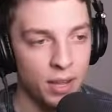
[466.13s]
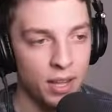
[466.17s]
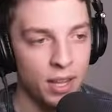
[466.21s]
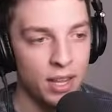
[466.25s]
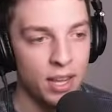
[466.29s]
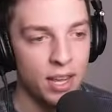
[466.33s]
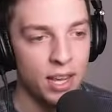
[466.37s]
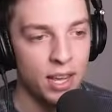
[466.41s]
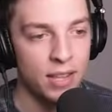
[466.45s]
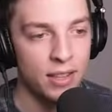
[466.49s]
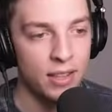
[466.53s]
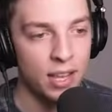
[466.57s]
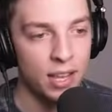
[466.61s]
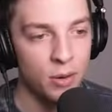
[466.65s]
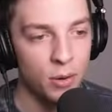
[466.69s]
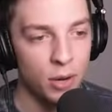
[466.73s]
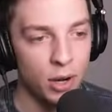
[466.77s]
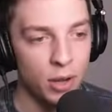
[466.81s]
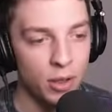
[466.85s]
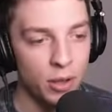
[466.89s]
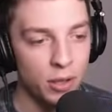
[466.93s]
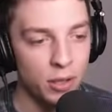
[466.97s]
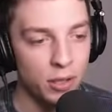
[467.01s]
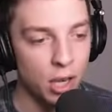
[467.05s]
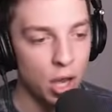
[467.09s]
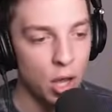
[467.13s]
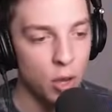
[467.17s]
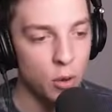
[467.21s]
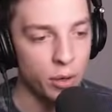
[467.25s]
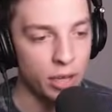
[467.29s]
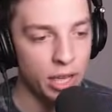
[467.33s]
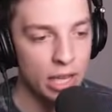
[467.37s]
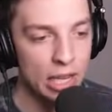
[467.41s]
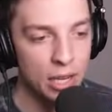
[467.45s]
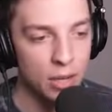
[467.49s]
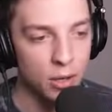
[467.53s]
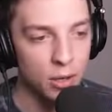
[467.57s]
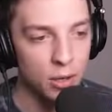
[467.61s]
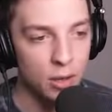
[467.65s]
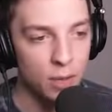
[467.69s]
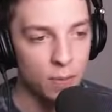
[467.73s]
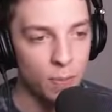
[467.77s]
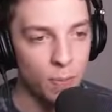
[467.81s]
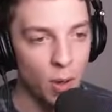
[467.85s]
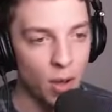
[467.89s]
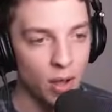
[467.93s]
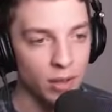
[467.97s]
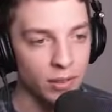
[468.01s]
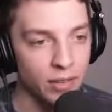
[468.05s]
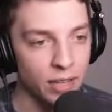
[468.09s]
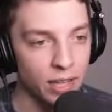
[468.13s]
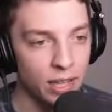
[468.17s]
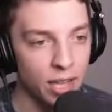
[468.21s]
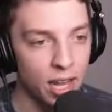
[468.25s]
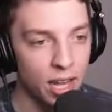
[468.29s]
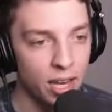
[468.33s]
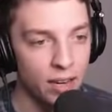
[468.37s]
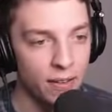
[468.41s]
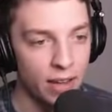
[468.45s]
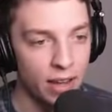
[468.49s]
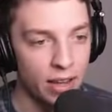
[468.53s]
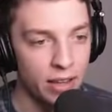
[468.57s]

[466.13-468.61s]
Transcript: but it's like one of those low-key good spots that are kind of